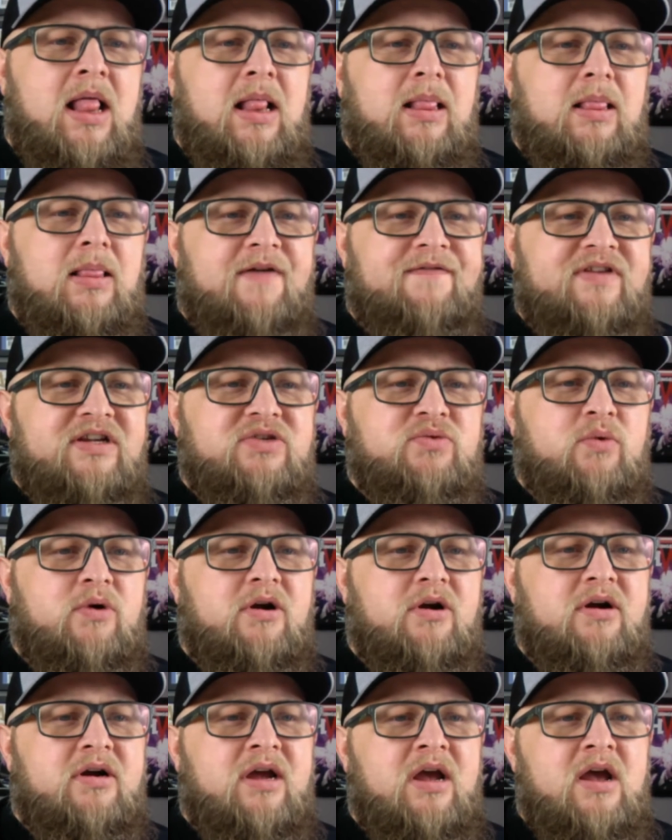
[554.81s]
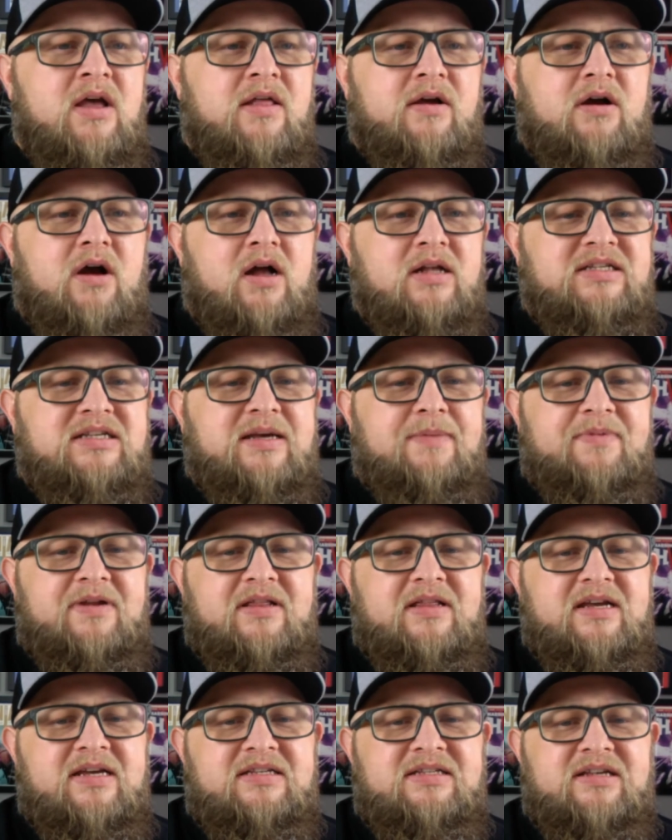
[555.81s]
Loved his work. The concept of
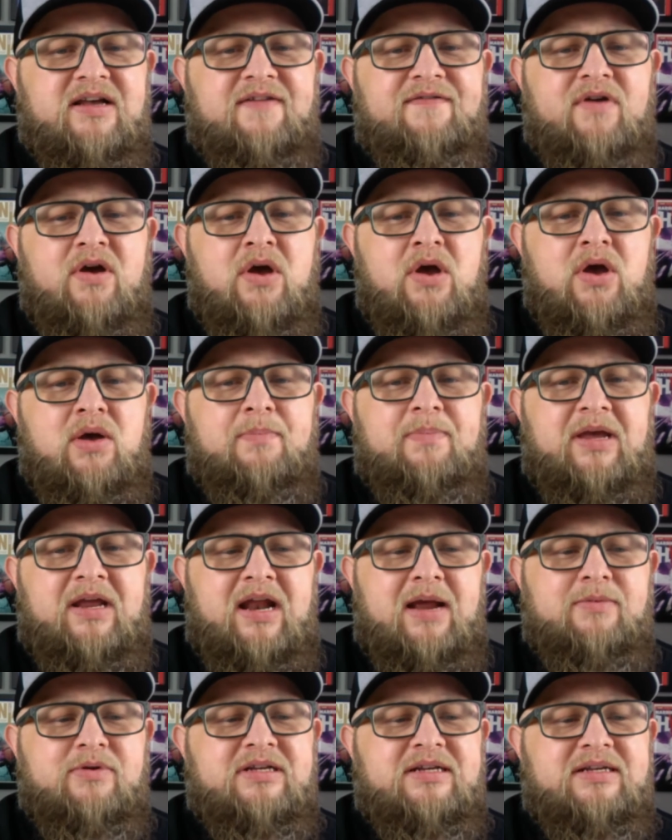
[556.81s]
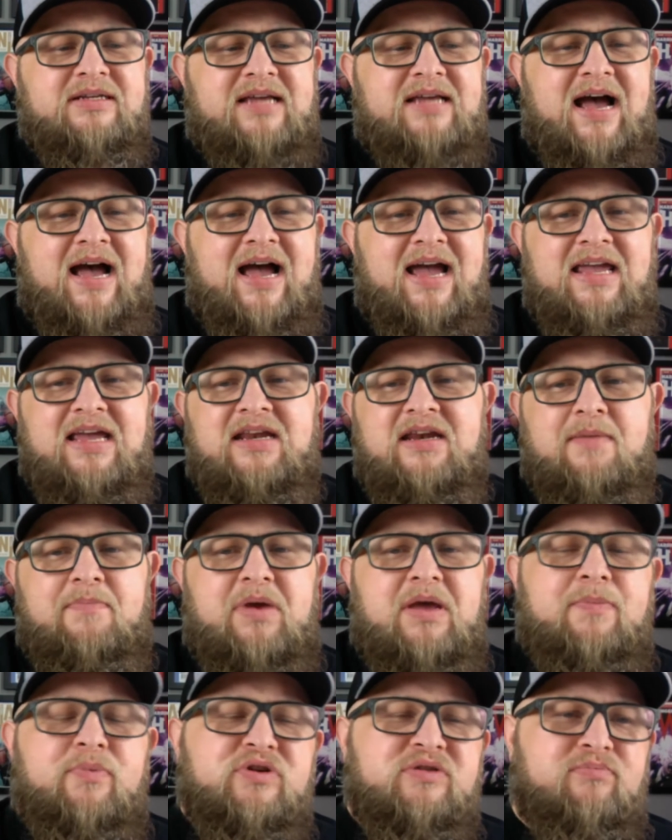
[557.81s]
this, of being able to tie into
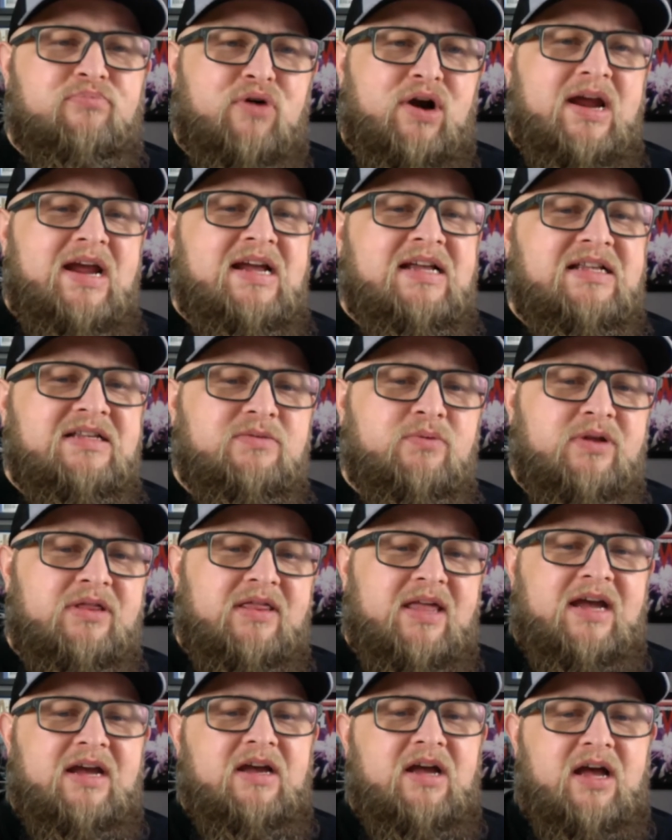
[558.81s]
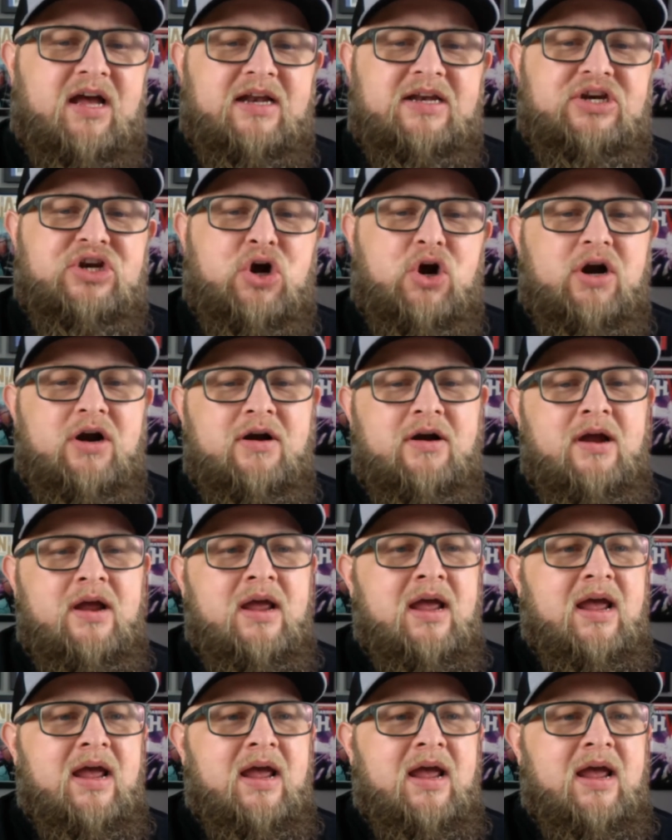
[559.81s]
people's brains with like a dart,